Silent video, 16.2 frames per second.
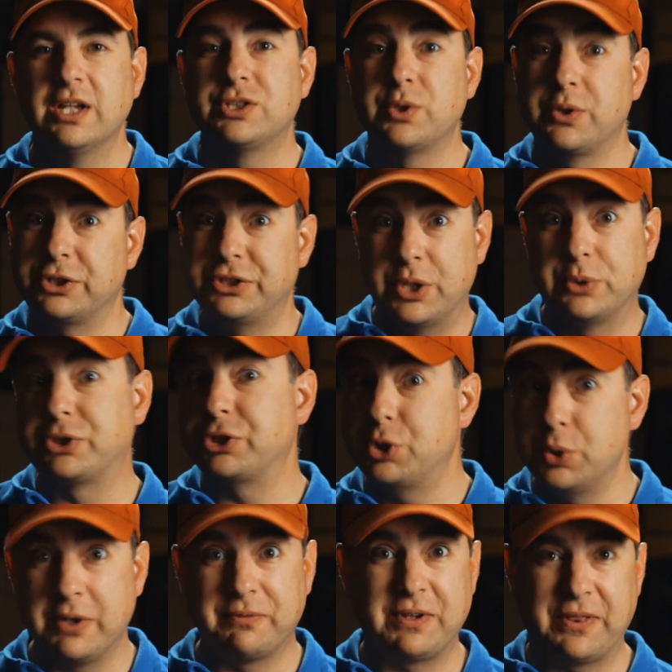So those are
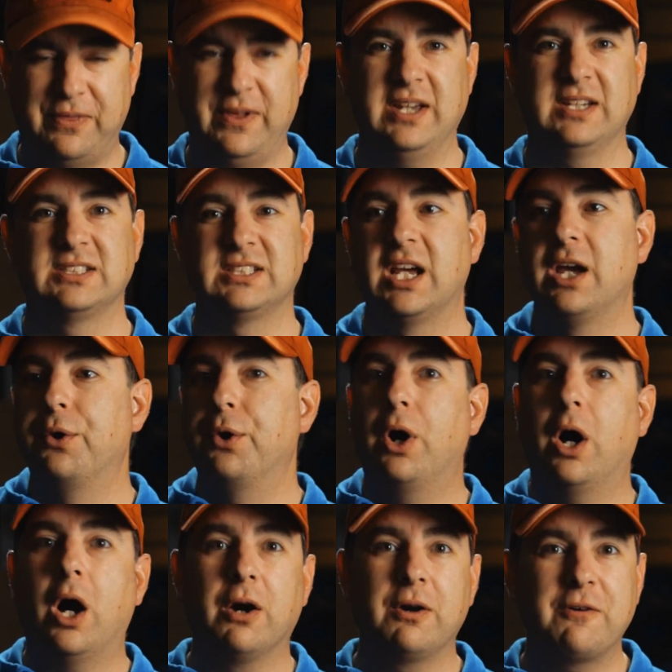two different things.
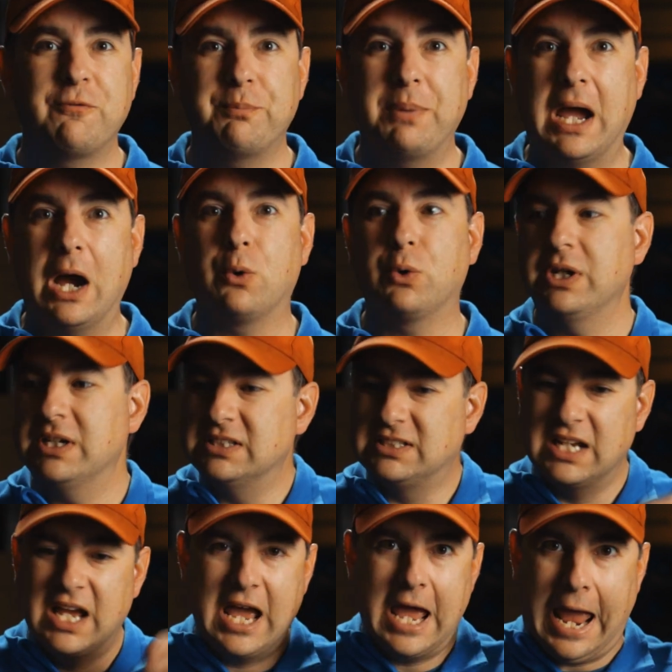RF power
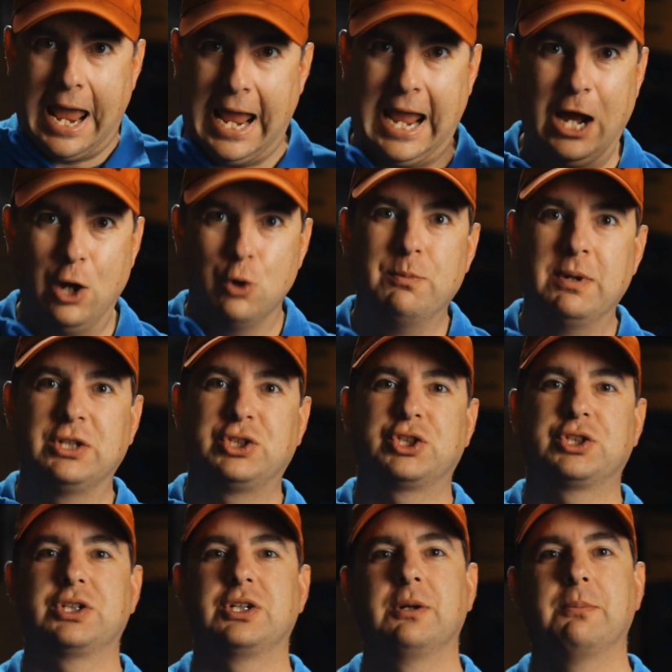is how
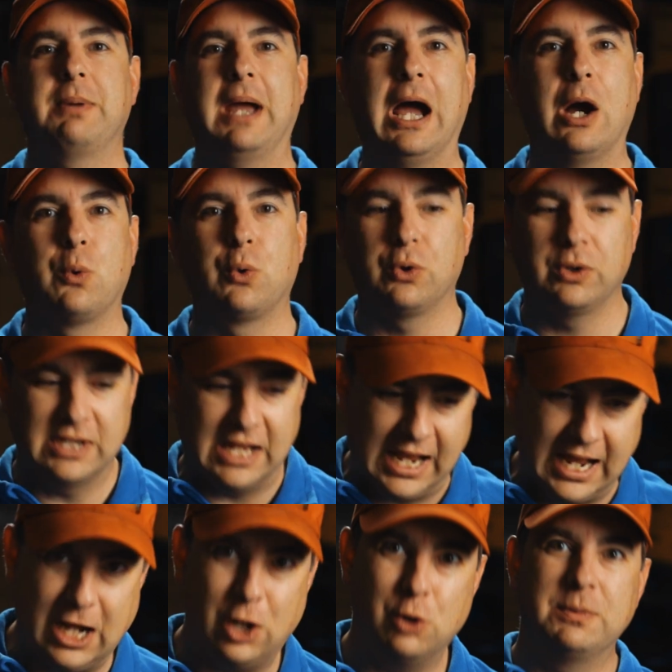much power and
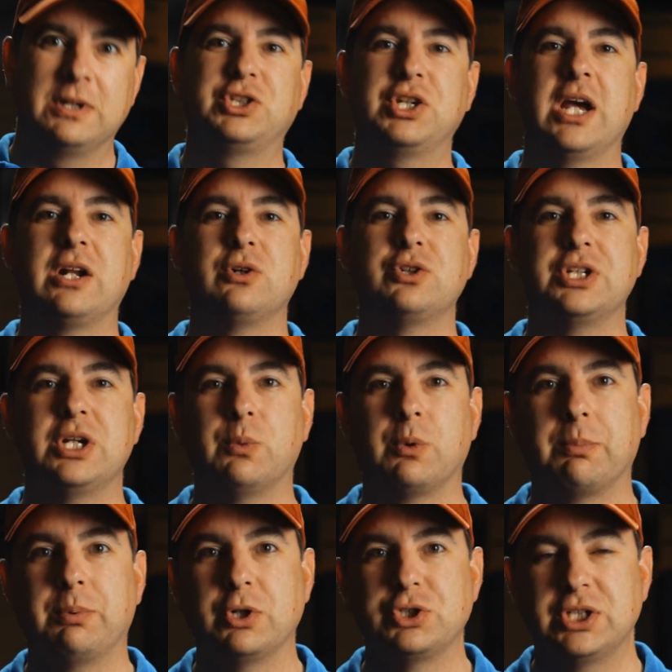how much energy
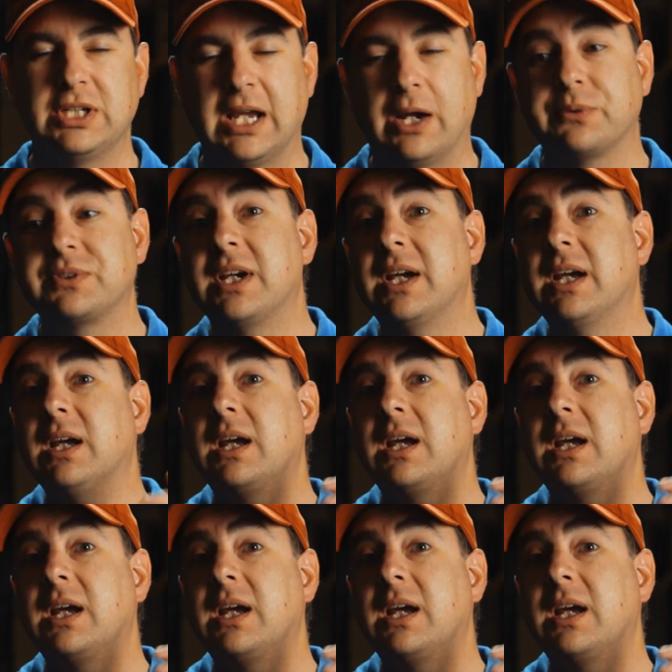we're pushing out.